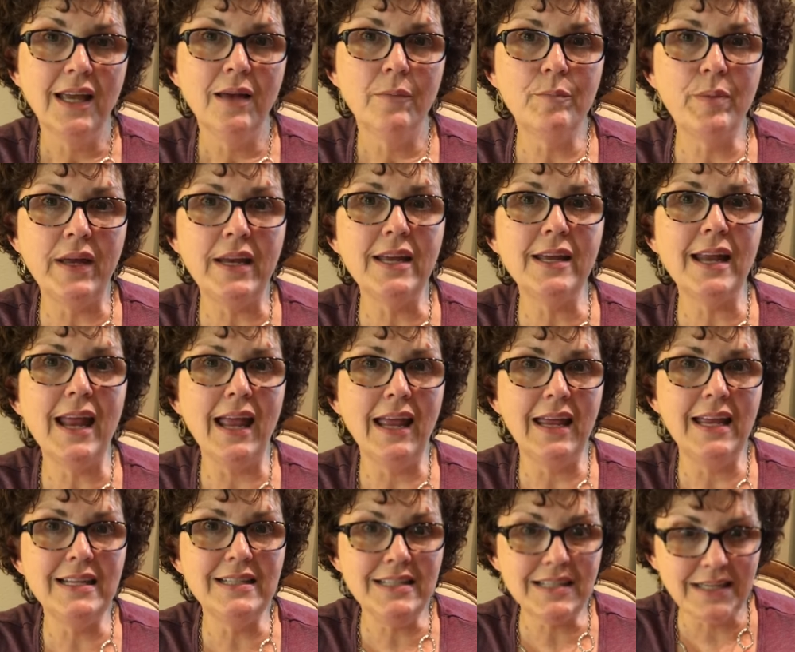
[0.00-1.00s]
But it,
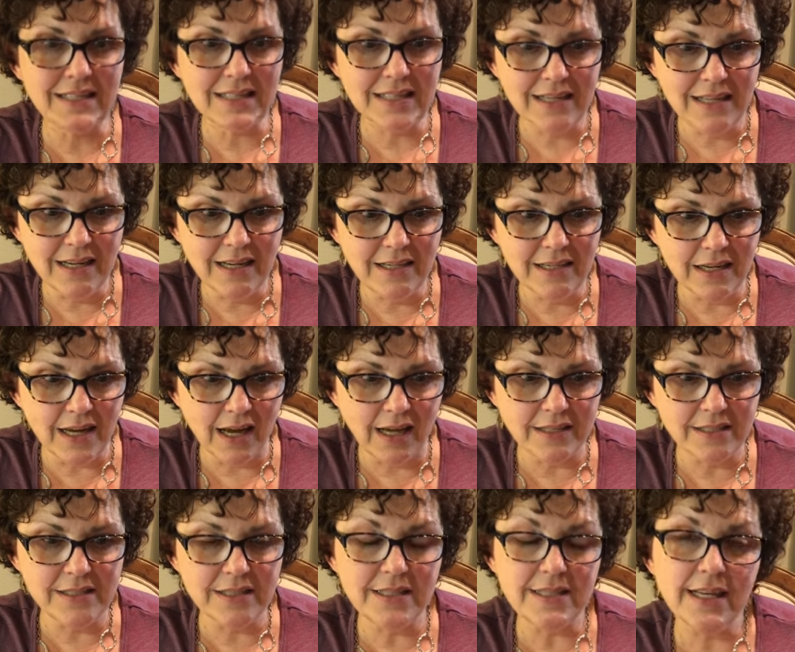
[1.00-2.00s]
it's a
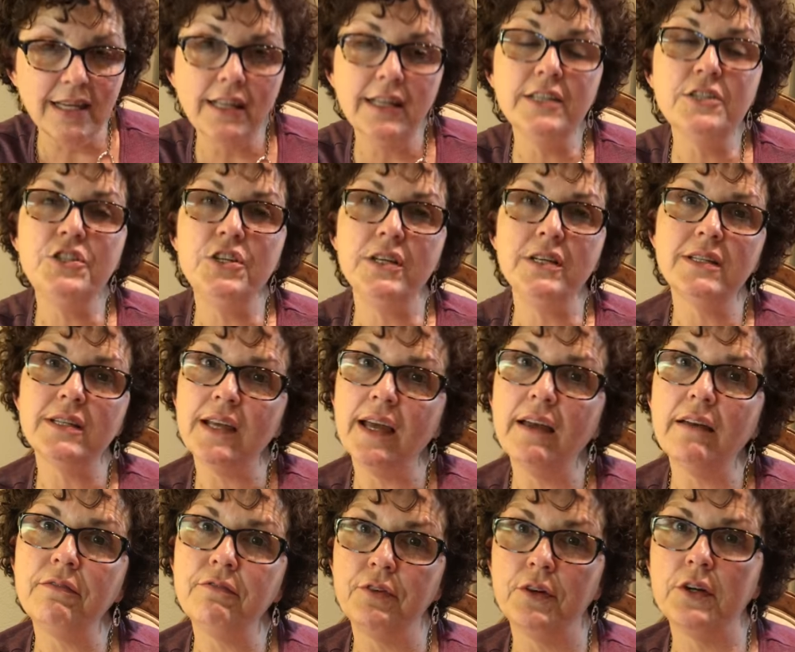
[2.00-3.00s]
diligent
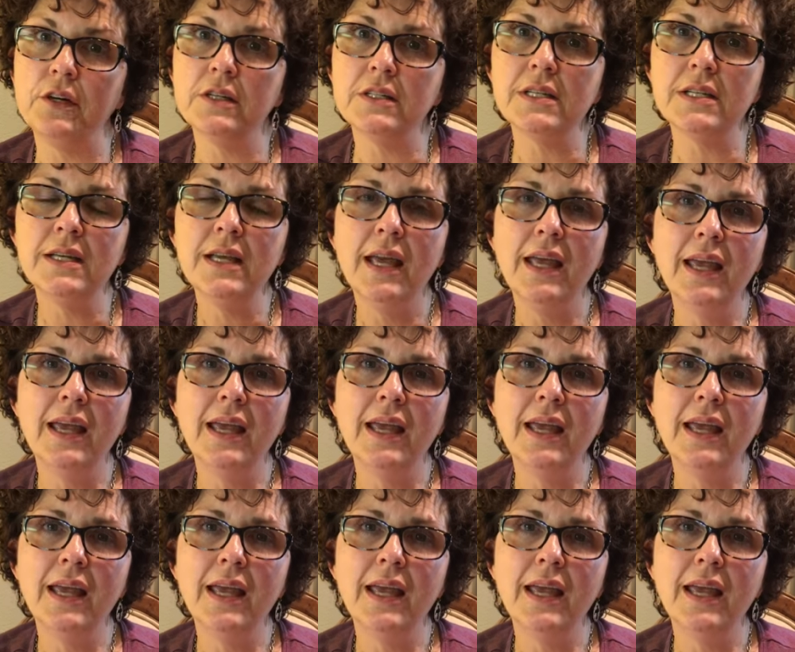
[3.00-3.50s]
effort.